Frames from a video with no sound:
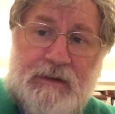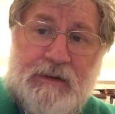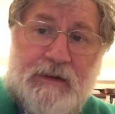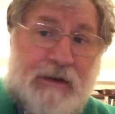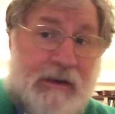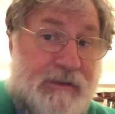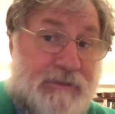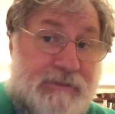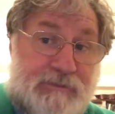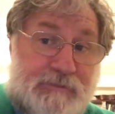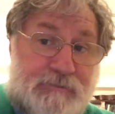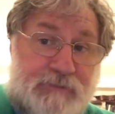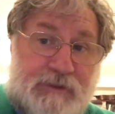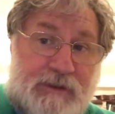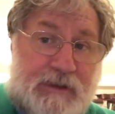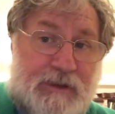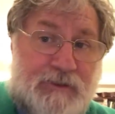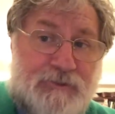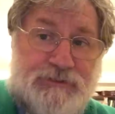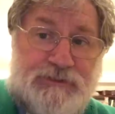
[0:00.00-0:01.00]
I don't know
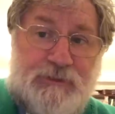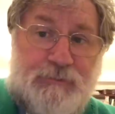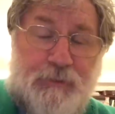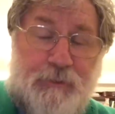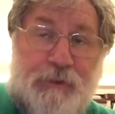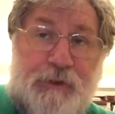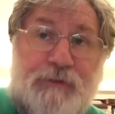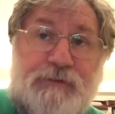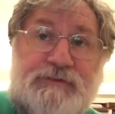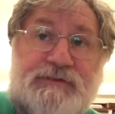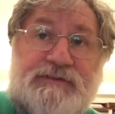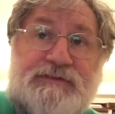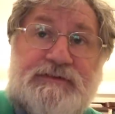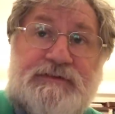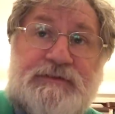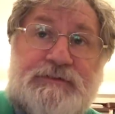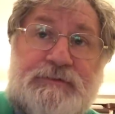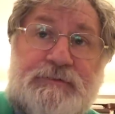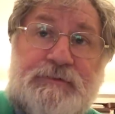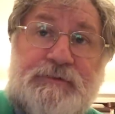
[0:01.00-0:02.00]
how she proposes to
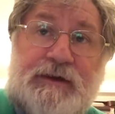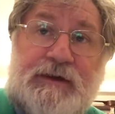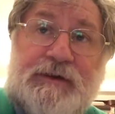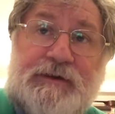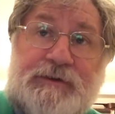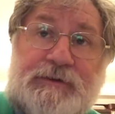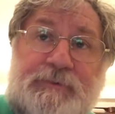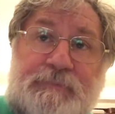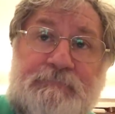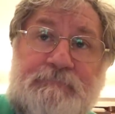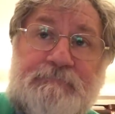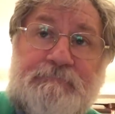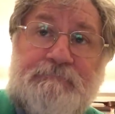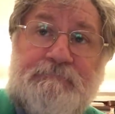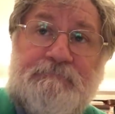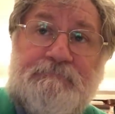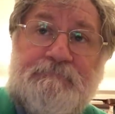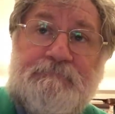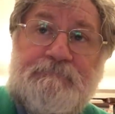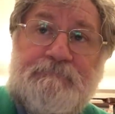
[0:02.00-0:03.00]
do that.
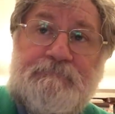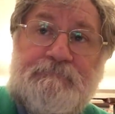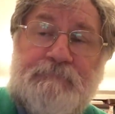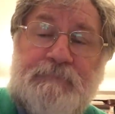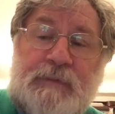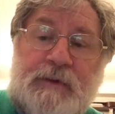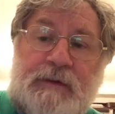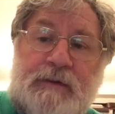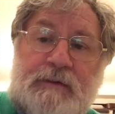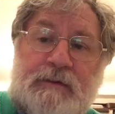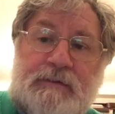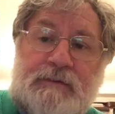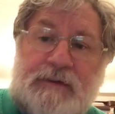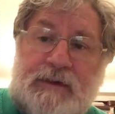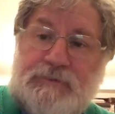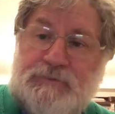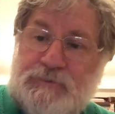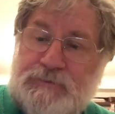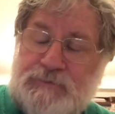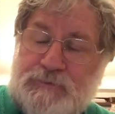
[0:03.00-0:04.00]

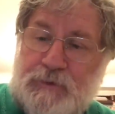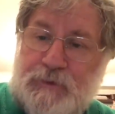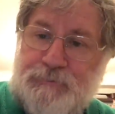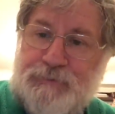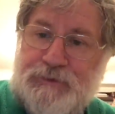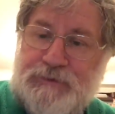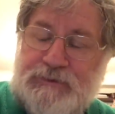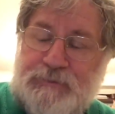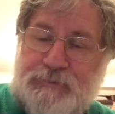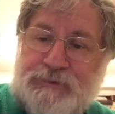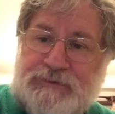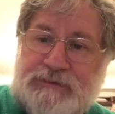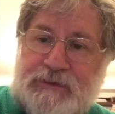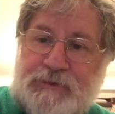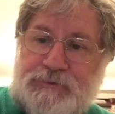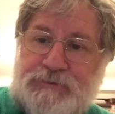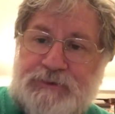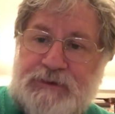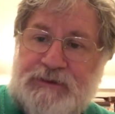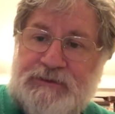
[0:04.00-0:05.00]
That was what Priti
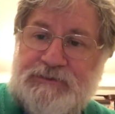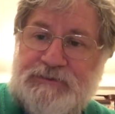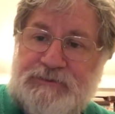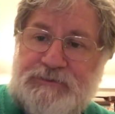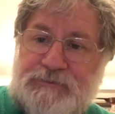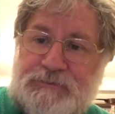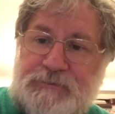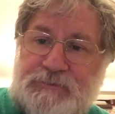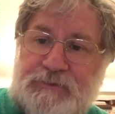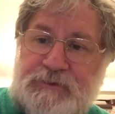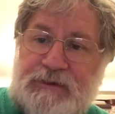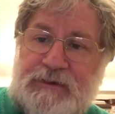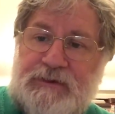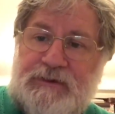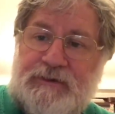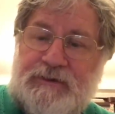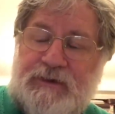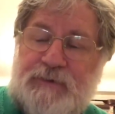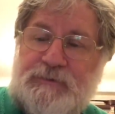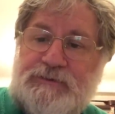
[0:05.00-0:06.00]
Patel tried to do.
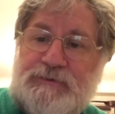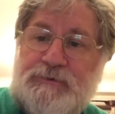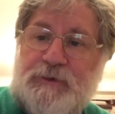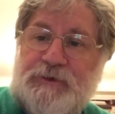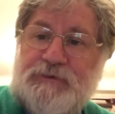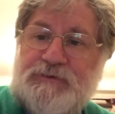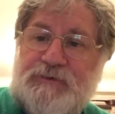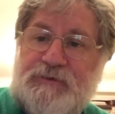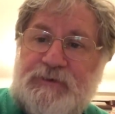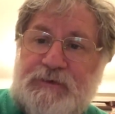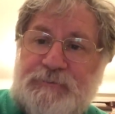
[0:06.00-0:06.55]
That was what the